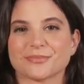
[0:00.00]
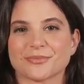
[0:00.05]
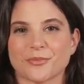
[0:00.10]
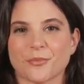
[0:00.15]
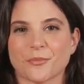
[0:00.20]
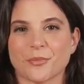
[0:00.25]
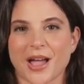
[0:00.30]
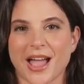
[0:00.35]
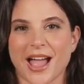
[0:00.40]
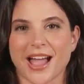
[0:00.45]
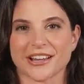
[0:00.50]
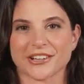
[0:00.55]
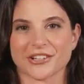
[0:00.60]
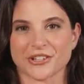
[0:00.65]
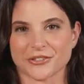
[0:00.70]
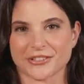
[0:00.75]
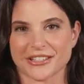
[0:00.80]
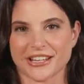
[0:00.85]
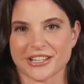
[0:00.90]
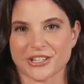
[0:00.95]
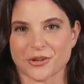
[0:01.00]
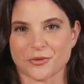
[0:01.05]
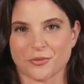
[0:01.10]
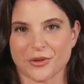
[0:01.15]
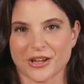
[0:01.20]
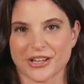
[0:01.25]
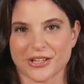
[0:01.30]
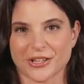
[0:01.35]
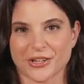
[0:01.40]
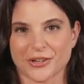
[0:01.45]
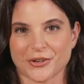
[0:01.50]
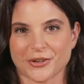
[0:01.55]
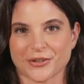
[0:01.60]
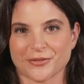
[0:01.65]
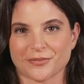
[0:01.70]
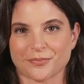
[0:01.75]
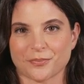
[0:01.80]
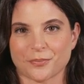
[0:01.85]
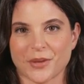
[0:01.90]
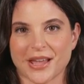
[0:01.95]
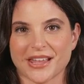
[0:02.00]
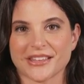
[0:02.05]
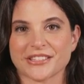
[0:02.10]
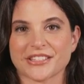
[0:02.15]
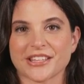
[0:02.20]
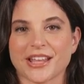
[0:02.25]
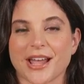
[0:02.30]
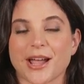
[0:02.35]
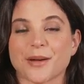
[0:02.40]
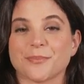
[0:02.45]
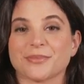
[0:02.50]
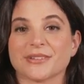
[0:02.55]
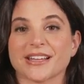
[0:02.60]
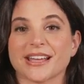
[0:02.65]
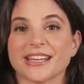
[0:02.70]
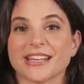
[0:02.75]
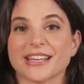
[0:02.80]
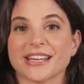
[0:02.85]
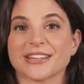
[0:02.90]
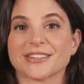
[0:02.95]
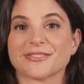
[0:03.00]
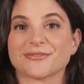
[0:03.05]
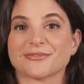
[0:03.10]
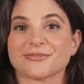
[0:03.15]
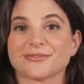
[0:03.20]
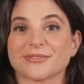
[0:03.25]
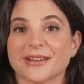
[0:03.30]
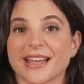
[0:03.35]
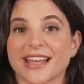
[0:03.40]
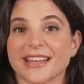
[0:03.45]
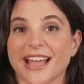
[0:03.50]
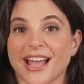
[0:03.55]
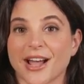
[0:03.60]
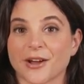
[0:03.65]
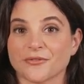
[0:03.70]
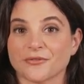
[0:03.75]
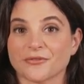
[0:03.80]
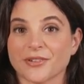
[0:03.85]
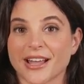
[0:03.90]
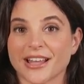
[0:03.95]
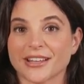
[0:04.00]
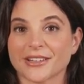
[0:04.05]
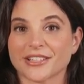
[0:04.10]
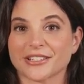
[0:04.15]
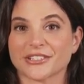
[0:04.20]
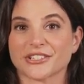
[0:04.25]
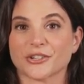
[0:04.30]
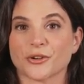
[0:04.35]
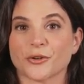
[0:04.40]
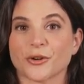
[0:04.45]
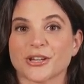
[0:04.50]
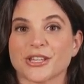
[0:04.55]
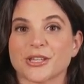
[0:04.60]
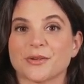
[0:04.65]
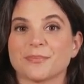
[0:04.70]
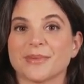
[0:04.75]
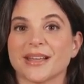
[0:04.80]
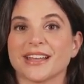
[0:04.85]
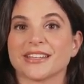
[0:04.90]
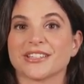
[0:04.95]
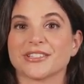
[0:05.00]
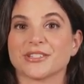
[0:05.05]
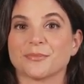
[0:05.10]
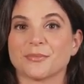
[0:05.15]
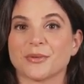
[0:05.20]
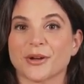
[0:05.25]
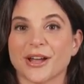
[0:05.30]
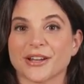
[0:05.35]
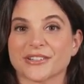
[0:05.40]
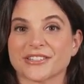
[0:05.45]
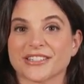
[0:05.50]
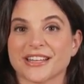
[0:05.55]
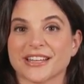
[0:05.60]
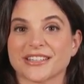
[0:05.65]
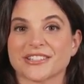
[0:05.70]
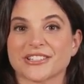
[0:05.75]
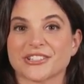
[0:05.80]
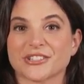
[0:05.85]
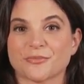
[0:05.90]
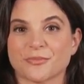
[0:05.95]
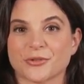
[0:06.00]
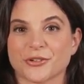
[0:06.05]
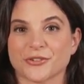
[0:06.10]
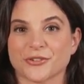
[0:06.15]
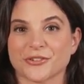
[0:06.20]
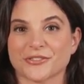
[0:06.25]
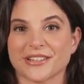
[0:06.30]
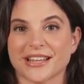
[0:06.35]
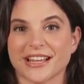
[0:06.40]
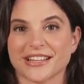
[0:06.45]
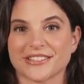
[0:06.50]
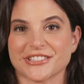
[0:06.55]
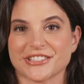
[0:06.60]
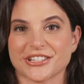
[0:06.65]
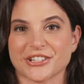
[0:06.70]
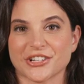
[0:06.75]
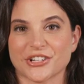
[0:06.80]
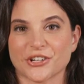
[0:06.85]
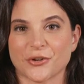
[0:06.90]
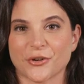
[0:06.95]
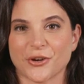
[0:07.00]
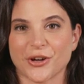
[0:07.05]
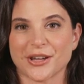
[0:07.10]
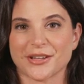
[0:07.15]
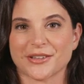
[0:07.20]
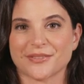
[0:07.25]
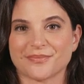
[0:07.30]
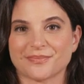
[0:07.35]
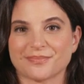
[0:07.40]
Why you need a will, when to update it, and how Filings Corner makes the process smooth and secure.